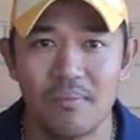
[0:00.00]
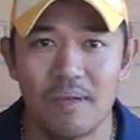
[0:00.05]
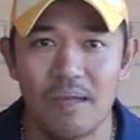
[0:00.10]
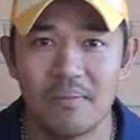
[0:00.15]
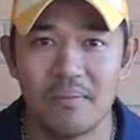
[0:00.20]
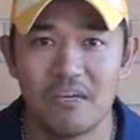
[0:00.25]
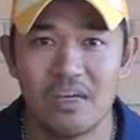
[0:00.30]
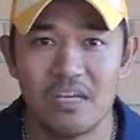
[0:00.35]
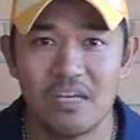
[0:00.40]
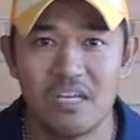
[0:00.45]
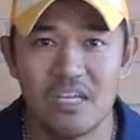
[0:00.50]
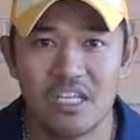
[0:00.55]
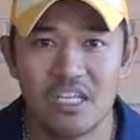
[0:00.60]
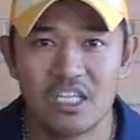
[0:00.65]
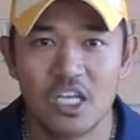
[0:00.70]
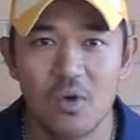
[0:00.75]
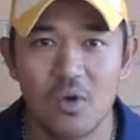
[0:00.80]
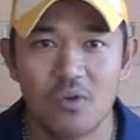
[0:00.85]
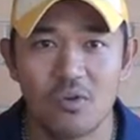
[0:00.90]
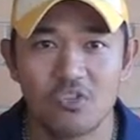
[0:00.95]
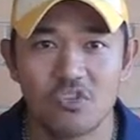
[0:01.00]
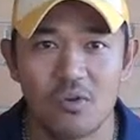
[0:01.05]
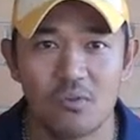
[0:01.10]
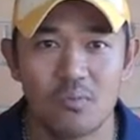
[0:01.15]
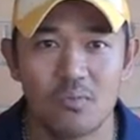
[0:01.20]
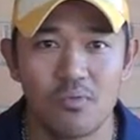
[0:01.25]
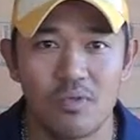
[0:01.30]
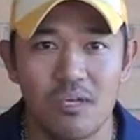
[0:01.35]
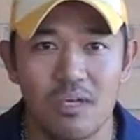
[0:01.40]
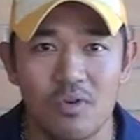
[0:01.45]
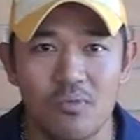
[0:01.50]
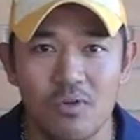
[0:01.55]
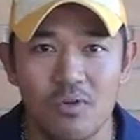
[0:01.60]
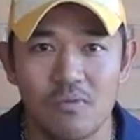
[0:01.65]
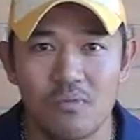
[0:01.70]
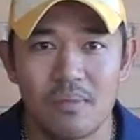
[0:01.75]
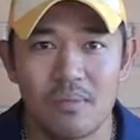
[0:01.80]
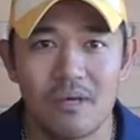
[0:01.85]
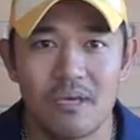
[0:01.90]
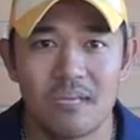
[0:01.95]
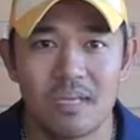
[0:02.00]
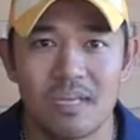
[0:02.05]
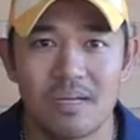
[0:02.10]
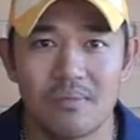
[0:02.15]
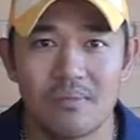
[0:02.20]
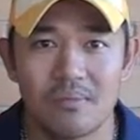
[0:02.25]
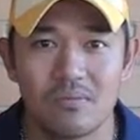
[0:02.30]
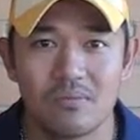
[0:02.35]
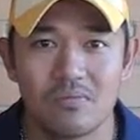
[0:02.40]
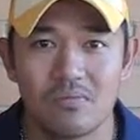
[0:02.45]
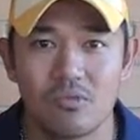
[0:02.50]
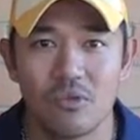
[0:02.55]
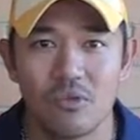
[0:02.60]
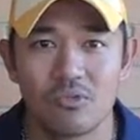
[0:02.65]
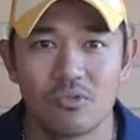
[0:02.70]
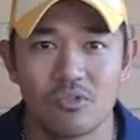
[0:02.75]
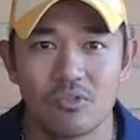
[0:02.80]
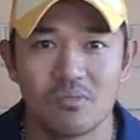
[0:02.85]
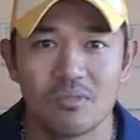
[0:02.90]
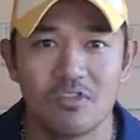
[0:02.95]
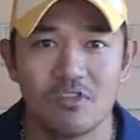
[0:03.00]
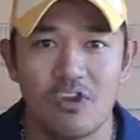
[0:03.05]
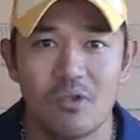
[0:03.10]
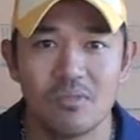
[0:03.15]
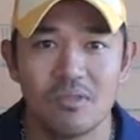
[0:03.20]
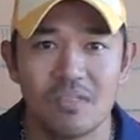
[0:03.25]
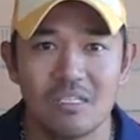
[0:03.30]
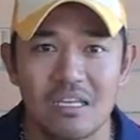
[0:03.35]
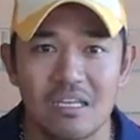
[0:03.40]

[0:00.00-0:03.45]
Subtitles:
Maybe go on a trip with one of my local subscribers,